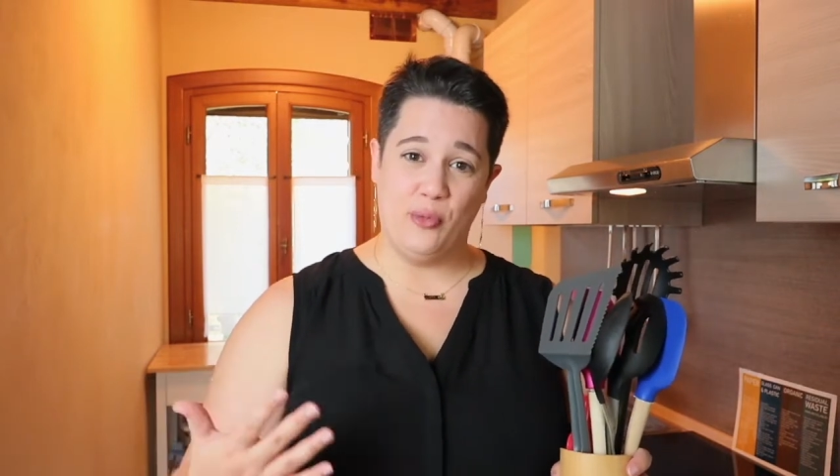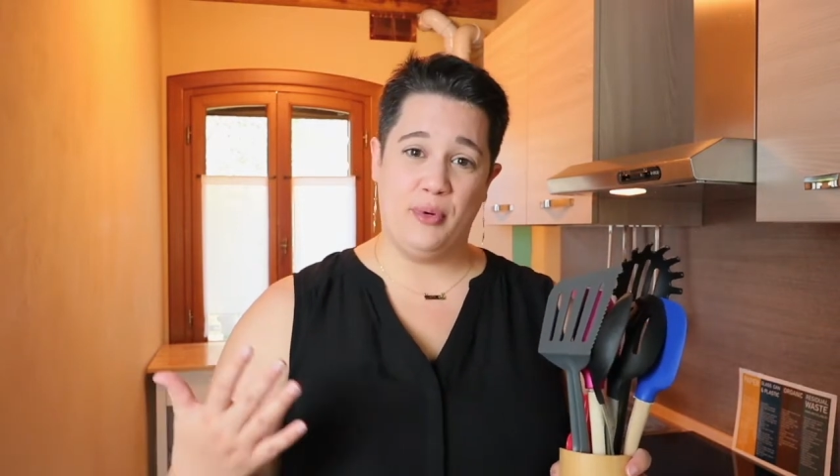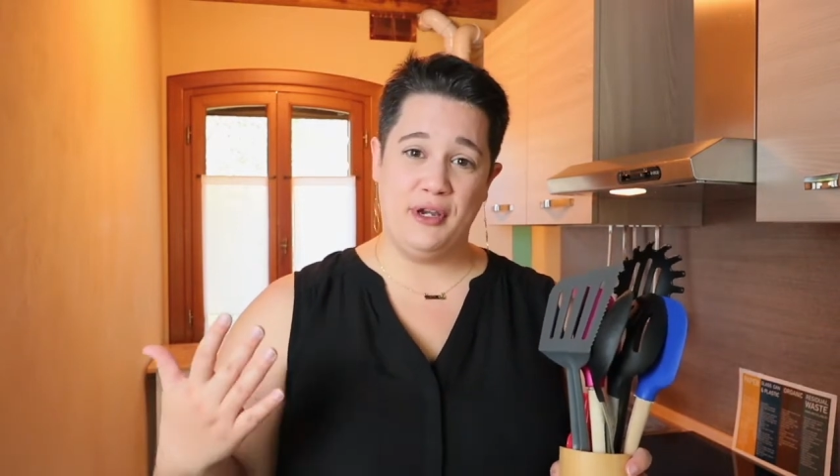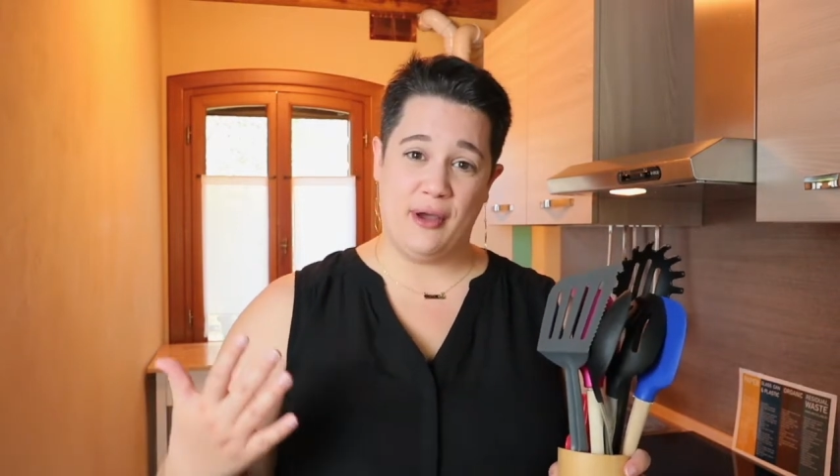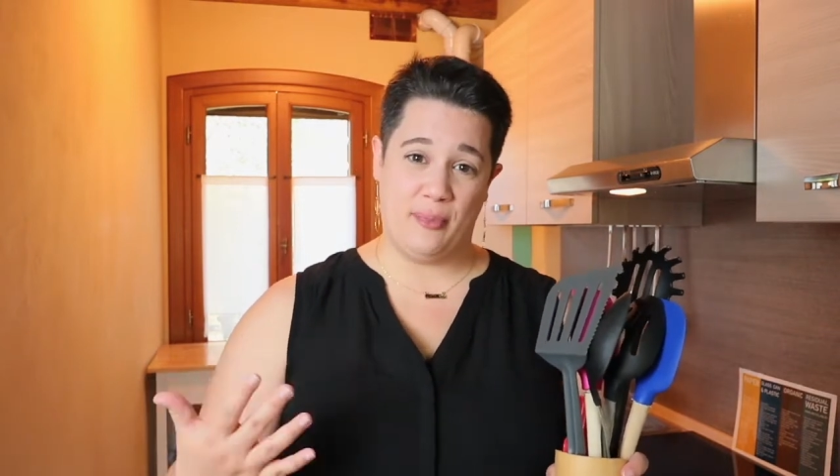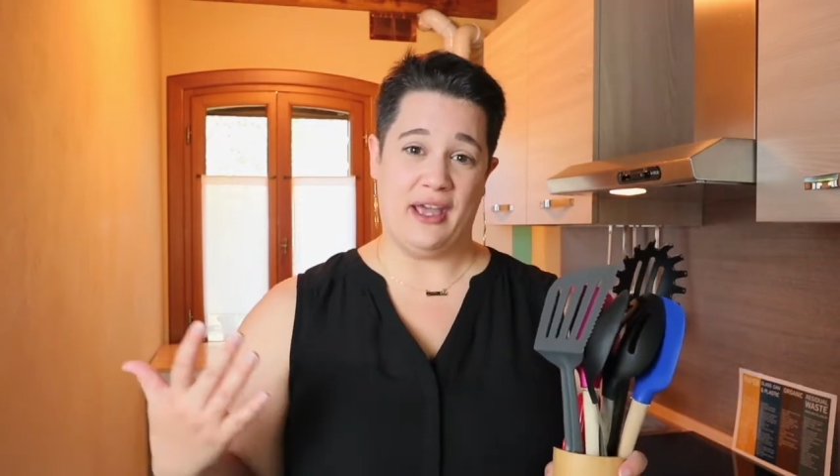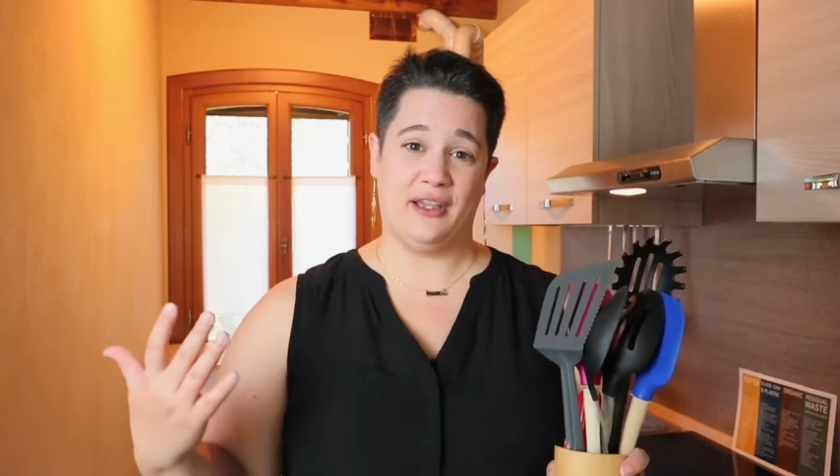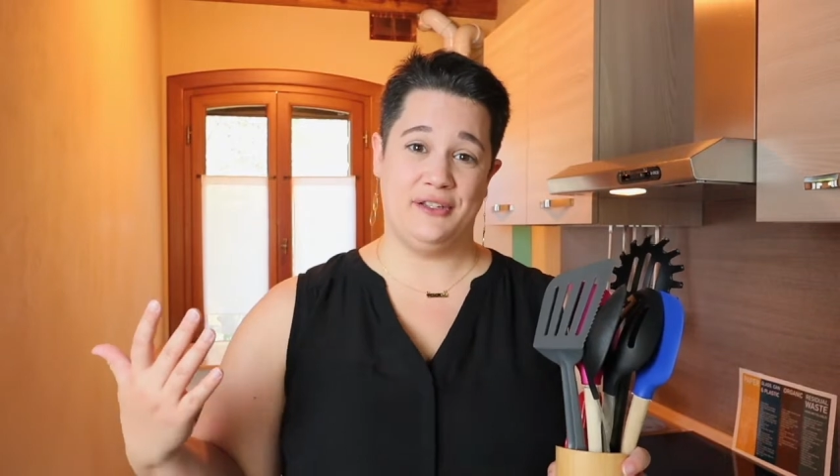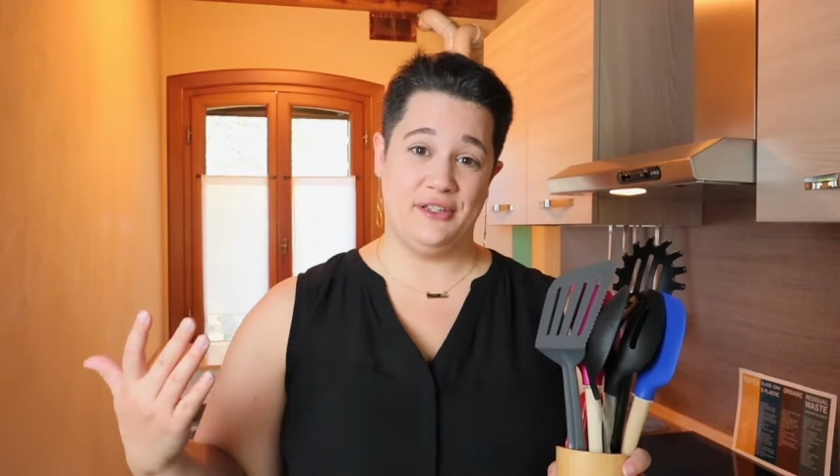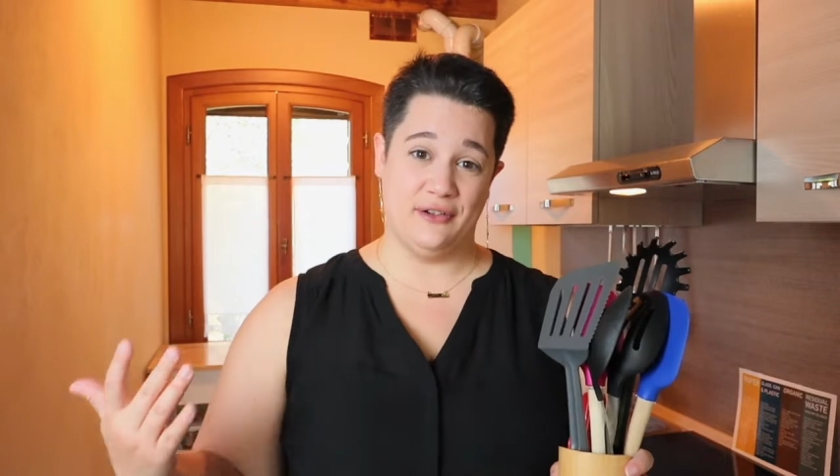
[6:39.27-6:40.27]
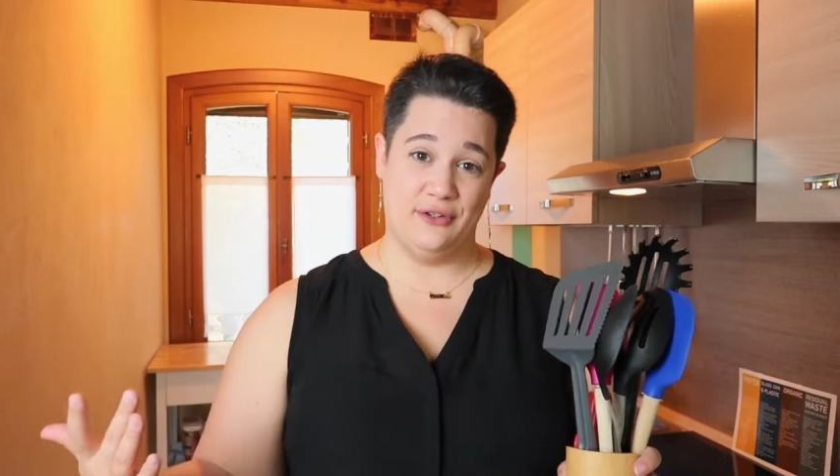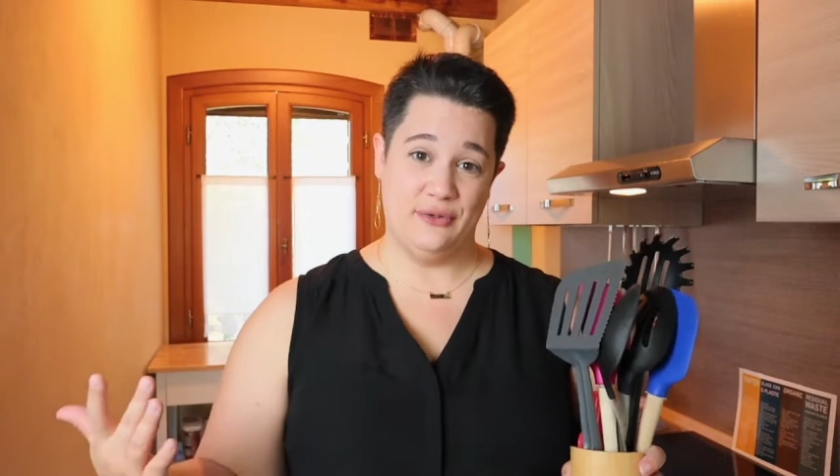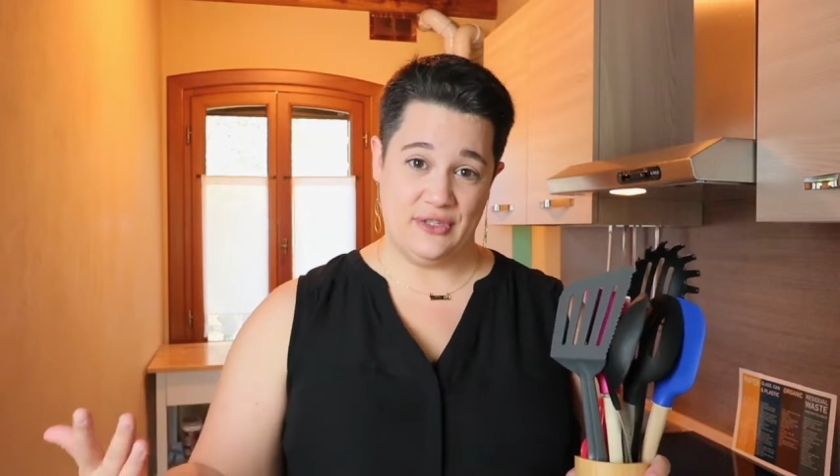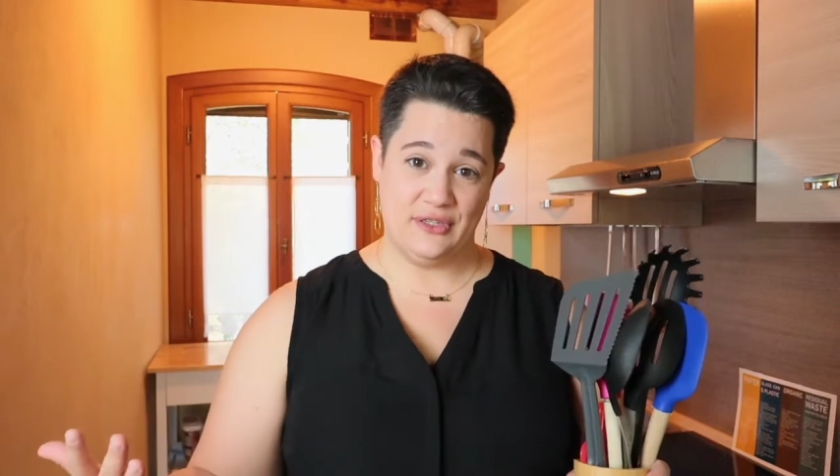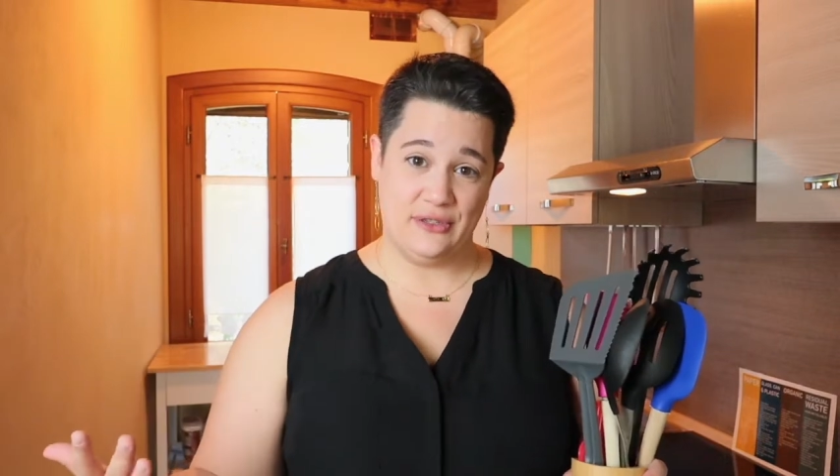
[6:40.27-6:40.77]
open a package of new
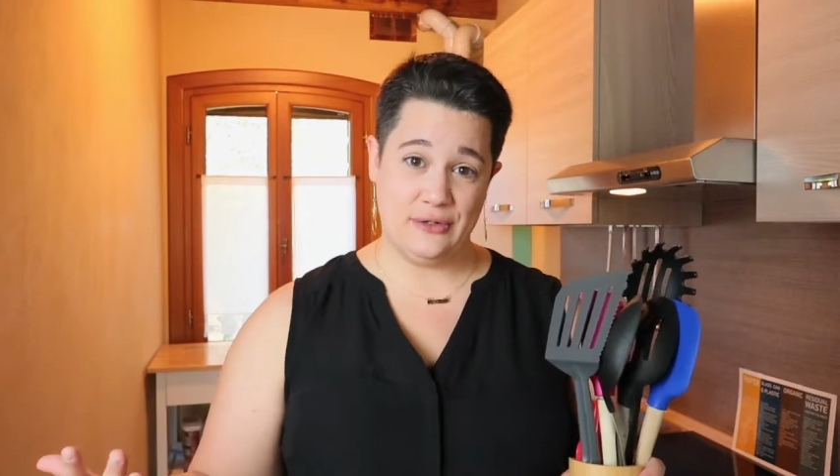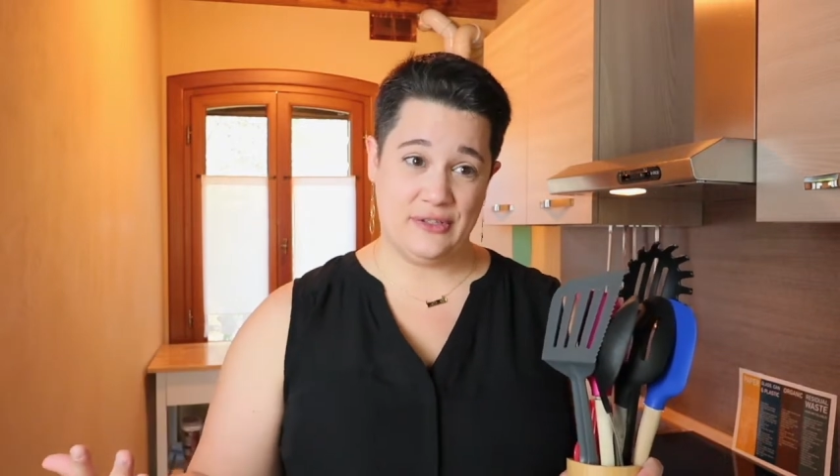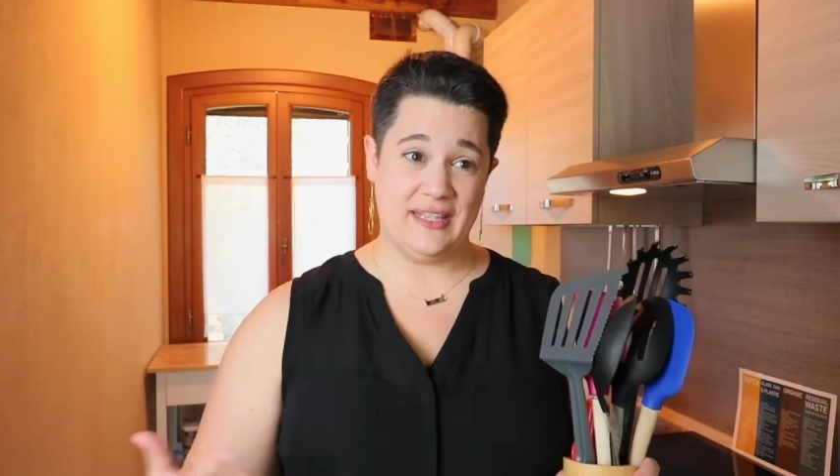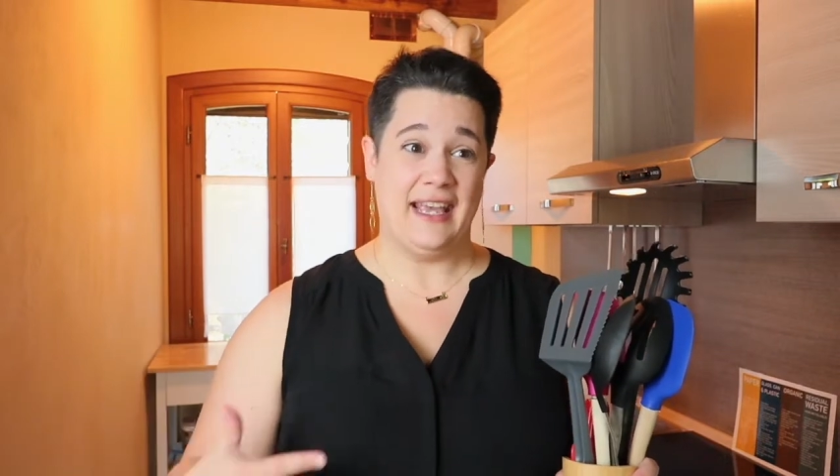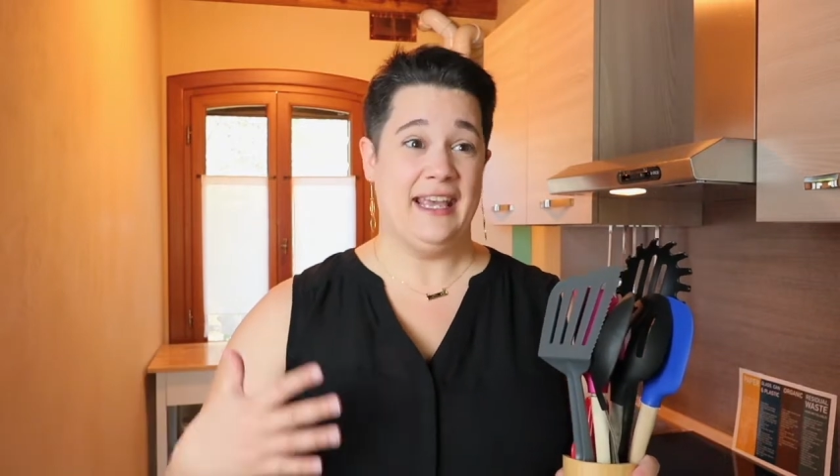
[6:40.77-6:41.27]
scissors?